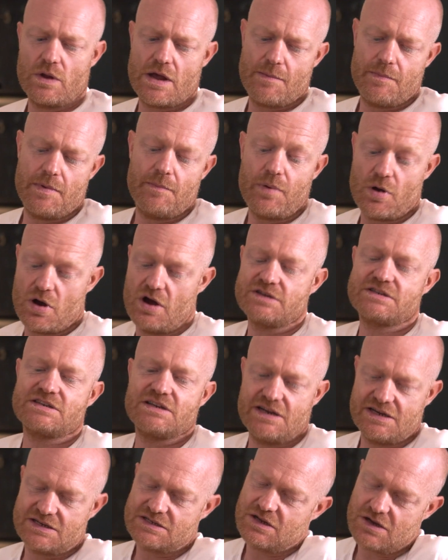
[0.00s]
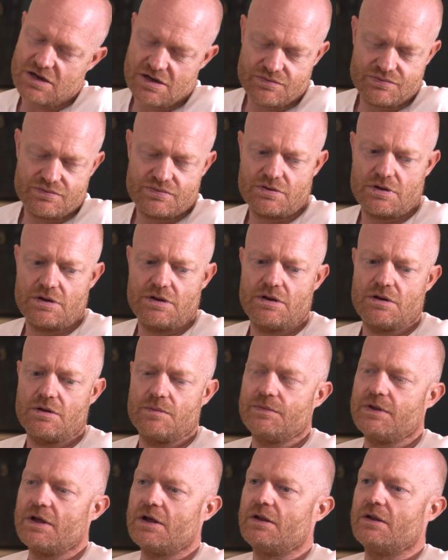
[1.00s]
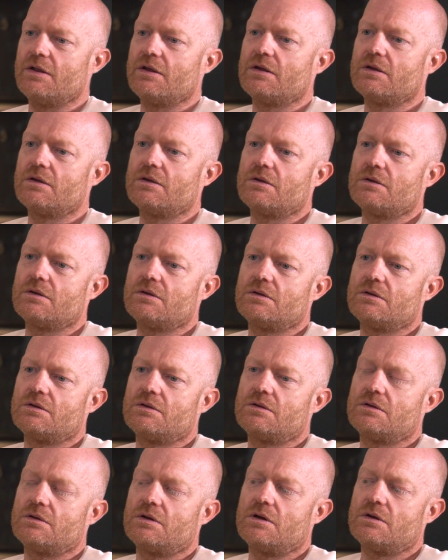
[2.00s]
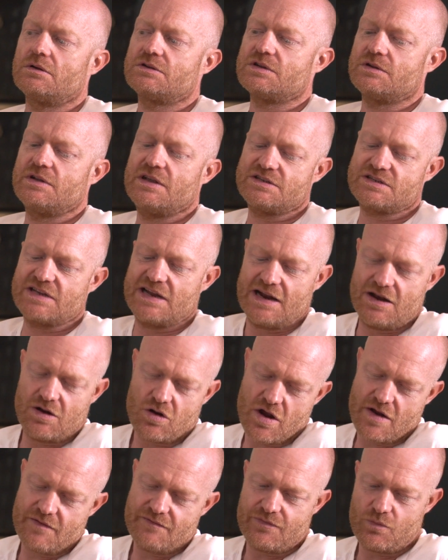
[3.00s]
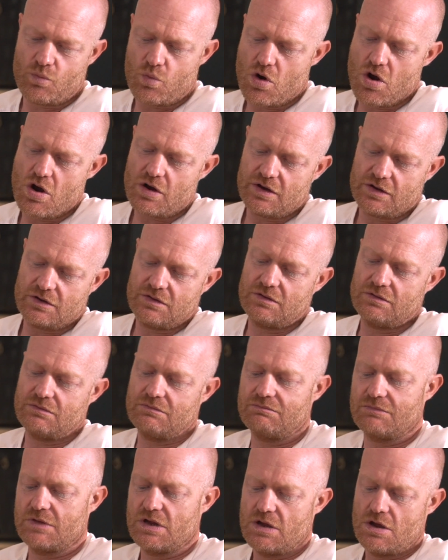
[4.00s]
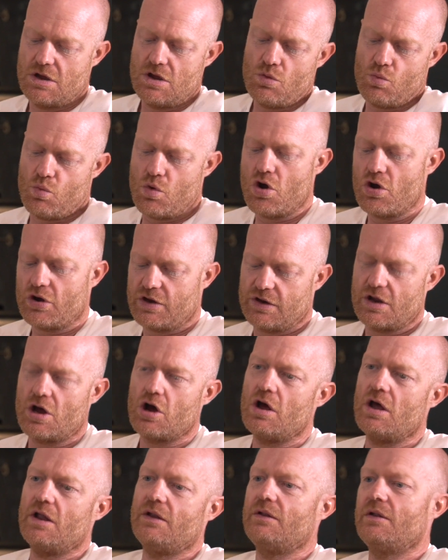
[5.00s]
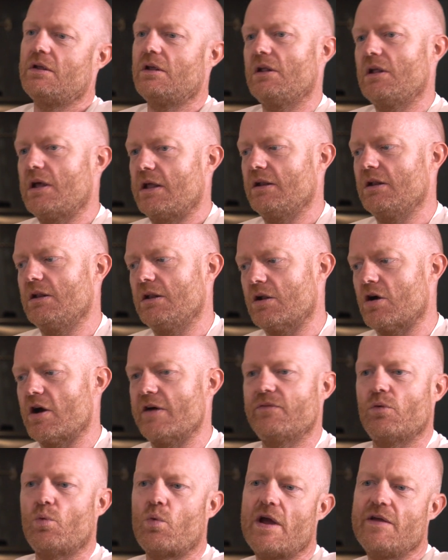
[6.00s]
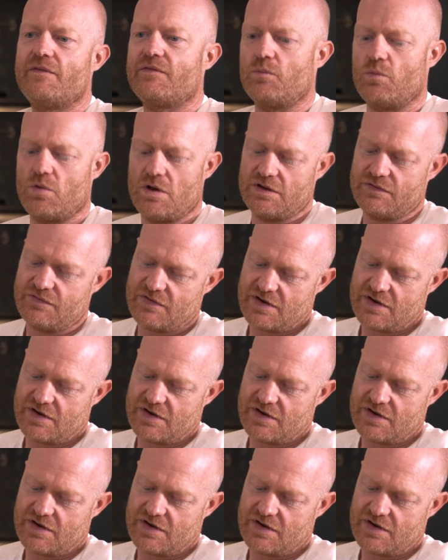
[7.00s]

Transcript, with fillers: all that. But personally, it's like, you know, I'm done. So that line for work and life away from work